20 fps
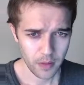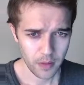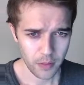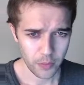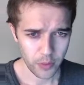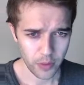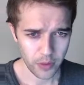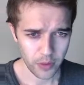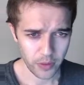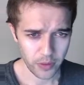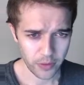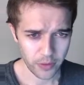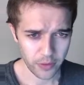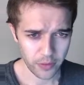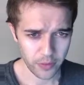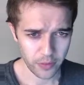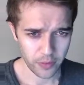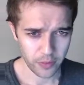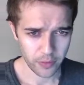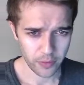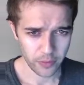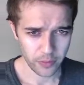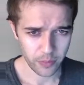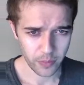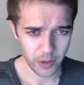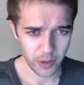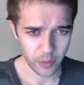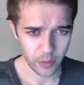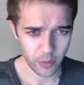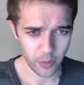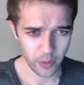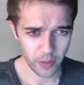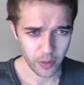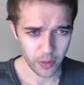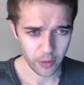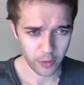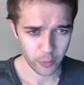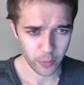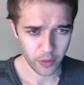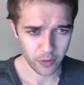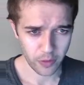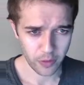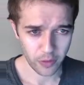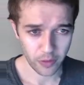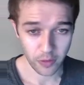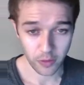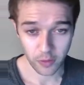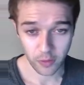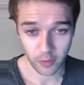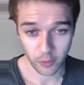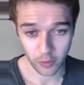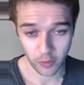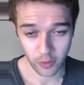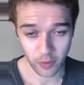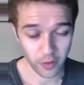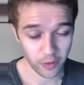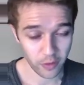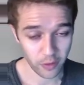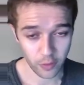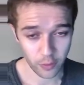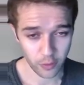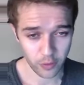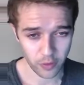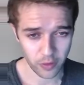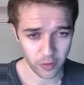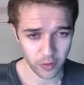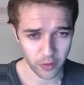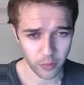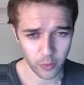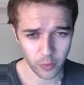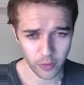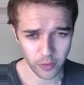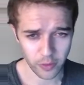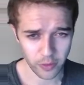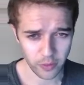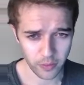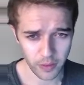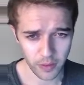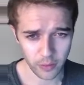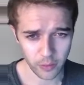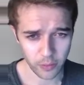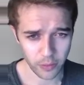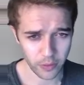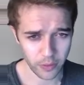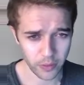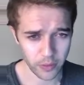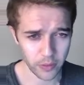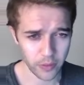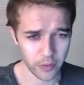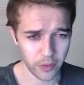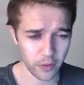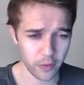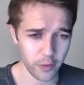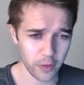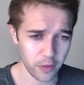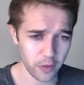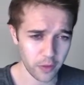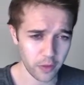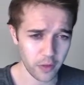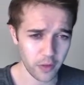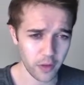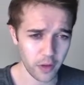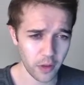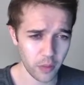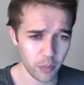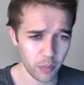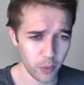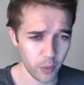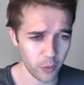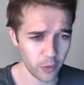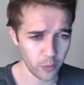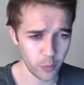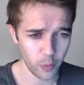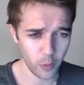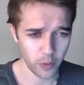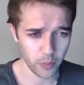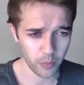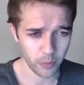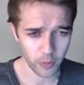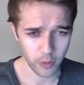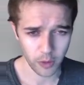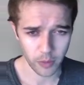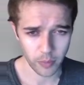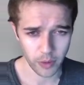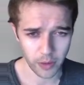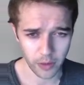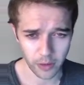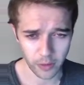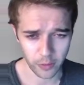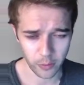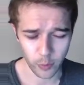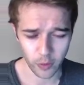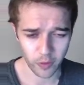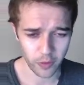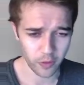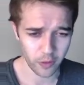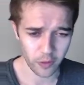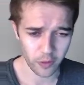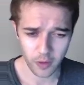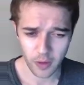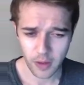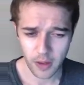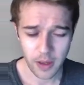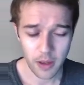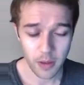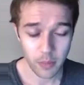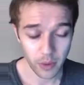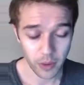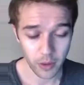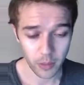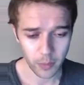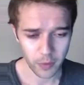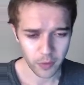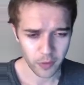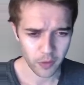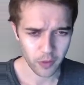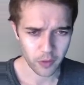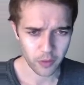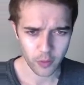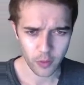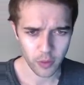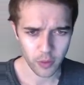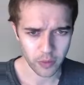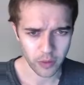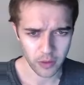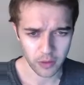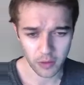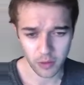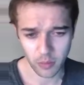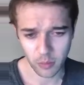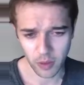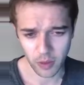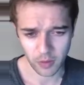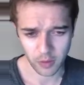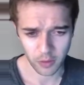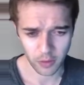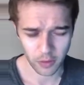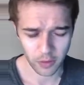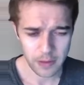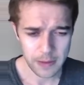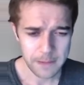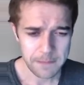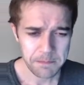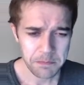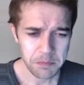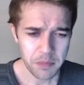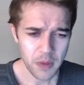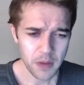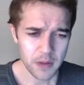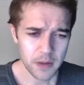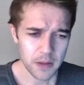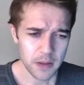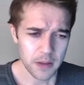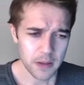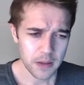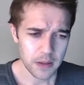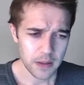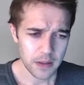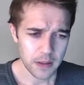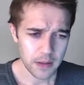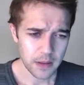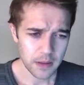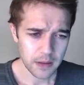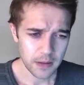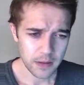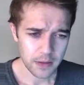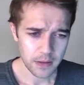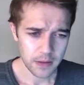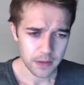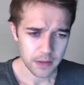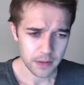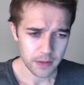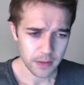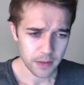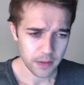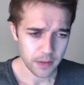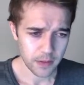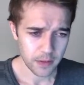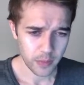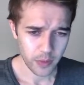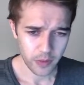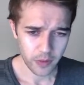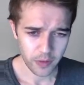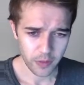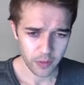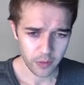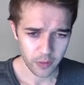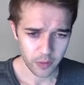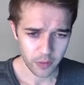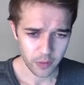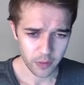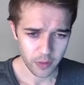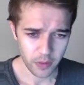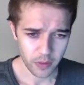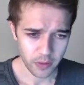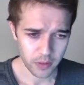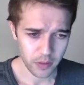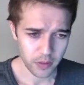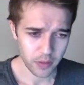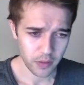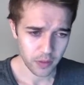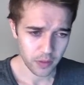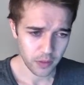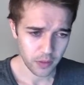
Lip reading: Deregulation of microRNA expression is associated with endothelial dysfunction in post-mortem lung biopsies of COVID-19 patients. Based on functional analysis.